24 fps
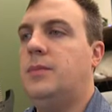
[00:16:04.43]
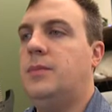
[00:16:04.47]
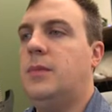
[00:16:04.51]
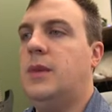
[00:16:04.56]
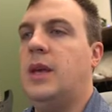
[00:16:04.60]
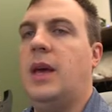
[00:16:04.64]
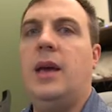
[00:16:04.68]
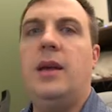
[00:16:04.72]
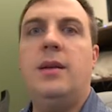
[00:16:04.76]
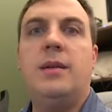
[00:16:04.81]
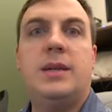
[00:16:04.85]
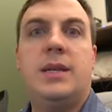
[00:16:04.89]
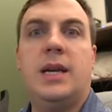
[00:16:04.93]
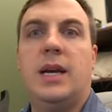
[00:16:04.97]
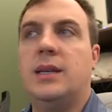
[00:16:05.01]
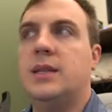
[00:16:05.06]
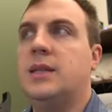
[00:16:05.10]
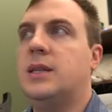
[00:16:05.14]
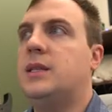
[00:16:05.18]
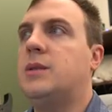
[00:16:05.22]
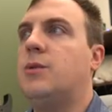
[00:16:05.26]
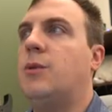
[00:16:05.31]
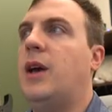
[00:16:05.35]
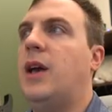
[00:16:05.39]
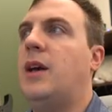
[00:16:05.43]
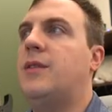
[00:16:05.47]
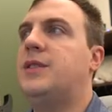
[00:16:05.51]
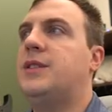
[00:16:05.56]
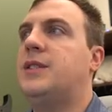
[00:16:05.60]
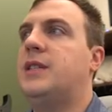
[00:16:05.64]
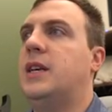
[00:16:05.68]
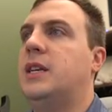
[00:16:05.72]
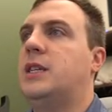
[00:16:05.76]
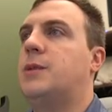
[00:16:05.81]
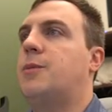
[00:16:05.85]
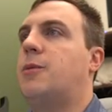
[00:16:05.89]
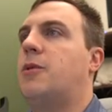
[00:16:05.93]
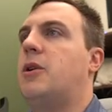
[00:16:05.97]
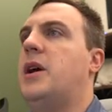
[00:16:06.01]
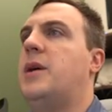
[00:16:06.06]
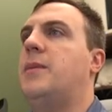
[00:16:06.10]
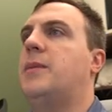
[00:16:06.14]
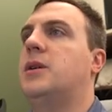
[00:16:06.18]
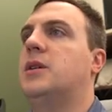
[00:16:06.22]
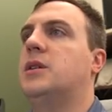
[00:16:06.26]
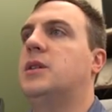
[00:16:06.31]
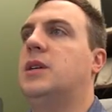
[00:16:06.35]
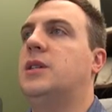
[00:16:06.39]
Okay, tells us we have six
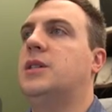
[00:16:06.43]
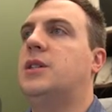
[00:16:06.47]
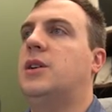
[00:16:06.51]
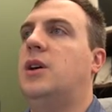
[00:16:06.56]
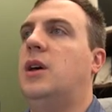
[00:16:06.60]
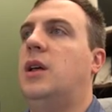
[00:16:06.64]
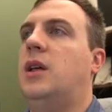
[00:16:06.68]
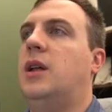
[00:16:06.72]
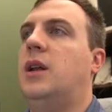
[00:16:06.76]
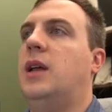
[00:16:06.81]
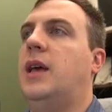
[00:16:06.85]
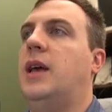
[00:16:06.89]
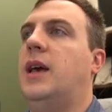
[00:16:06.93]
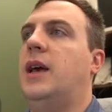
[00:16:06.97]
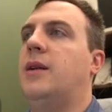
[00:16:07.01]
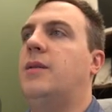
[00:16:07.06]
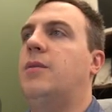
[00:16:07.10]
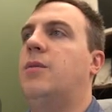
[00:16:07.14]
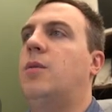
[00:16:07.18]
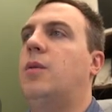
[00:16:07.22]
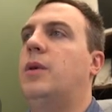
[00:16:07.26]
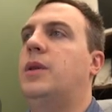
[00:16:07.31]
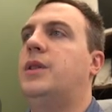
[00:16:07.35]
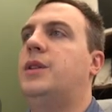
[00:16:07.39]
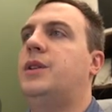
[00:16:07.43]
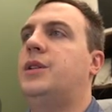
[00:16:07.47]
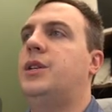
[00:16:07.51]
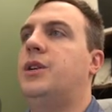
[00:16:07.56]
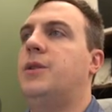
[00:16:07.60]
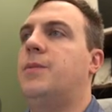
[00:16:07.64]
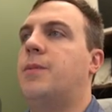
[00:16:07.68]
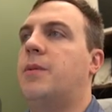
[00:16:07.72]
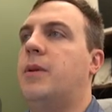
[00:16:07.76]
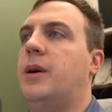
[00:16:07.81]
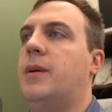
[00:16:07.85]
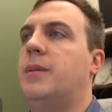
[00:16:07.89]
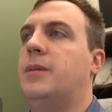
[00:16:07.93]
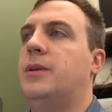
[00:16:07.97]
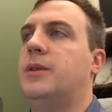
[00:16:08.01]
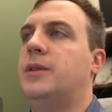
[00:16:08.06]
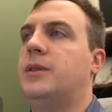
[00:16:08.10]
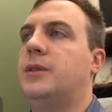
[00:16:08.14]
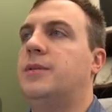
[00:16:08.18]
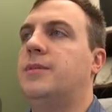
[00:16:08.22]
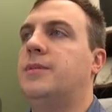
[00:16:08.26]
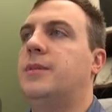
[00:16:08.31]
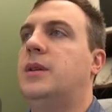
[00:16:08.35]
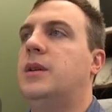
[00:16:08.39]
parameters. Let's call it again with two
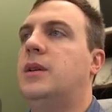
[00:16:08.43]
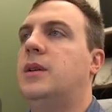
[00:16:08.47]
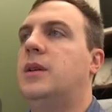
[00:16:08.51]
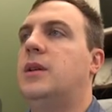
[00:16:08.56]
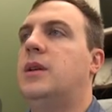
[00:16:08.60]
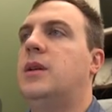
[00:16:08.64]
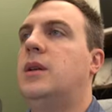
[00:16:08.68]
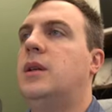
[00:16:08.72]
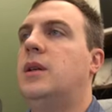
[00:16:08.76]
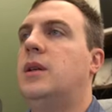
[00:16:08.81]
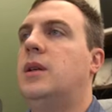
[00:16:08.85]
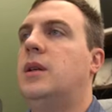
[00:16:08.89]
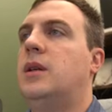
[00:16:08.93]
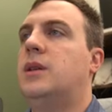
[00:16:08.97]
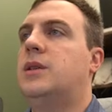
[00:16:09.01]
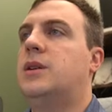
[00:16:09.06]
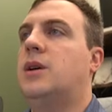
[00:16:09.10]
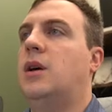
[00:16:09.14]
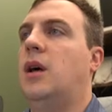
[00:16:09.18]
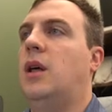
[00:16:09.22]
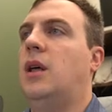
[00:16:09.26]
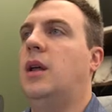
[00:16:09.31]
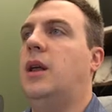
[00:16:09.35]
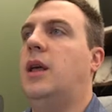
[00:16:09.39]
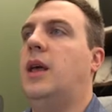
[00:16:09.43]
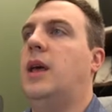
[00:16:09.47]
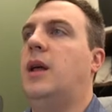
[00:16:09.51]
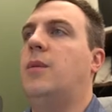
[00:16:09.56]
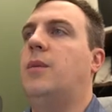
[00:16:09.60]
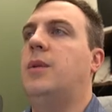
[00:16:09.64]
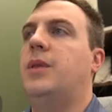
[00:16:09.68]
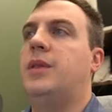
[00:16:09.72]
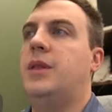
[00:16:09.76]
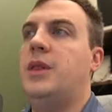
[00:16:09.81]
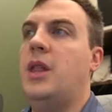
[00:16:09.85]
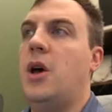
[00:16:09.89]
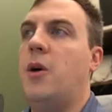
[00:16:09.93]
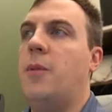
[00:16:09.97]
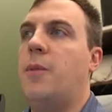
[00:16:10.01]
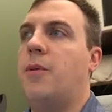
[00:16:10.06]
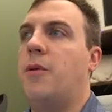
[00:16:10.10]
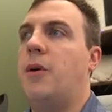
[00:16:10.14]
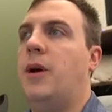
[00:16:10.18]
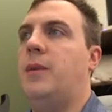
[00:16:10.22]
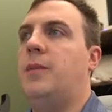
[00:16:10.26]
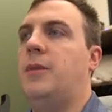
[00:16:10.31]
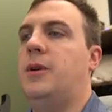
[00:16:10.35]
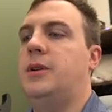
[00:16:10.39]
parameters. Let's call it again with no
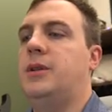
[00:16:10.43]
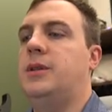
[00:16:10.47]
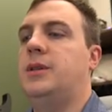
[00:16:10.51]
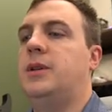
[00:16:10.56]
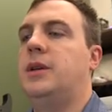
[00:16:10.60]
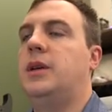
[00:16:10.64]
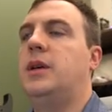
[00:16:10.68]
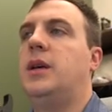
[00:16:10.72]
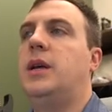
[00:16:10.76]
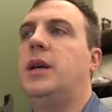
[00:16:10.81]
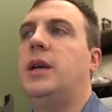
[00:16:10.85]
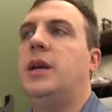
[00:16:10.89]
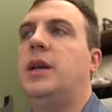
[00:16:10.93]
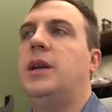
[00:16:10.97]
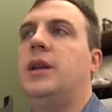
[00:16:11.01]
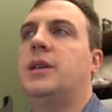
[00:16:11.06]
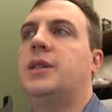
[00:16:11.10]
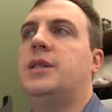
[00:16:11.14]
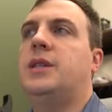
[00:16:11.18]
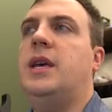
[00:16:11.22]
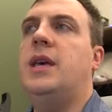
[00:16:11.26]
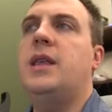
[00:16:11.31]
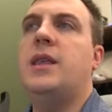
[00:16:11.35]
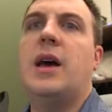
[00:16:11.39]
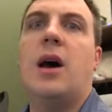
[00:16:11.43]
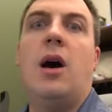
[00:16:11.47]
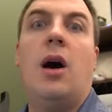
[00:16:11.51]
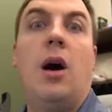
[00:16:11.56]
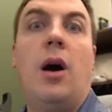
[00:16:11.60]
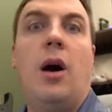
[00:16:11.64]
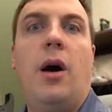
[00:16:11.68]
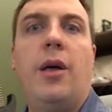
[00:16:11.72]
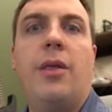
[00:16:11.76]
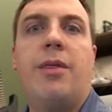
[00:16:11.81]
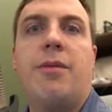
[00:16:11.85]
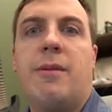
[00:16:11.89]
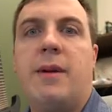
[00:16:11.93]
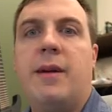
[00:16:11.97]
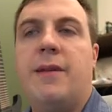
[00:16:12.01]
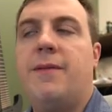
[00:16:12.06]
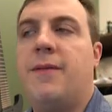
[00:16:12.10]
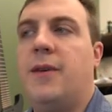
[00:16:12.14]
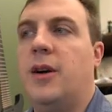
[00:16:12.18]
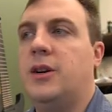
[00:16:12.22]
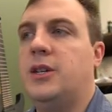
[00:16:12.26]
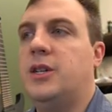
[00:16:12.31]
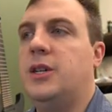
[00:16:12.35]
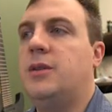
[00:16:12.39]
parameters. You'll see that all three
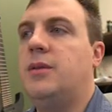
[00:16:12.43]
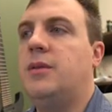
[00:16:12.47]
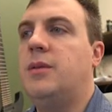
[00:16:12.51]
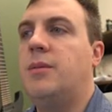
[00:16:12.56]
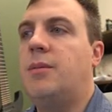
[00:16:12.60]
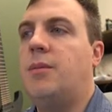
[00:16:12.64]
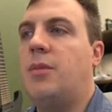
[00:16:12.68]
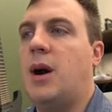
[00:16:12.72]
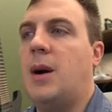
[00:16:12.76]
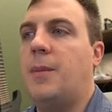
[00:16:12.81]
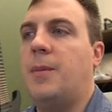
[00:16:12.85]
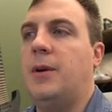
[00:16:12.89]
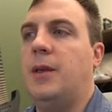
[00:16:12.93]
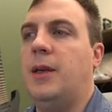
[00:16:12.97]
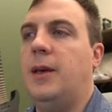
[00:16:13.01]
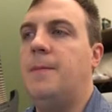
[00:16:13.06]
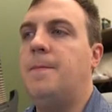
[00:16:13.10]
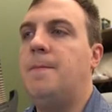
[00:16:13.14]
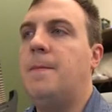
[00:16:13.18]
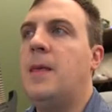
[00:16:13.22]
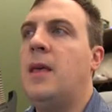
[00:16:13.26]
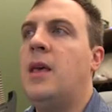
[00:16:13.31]
function properly.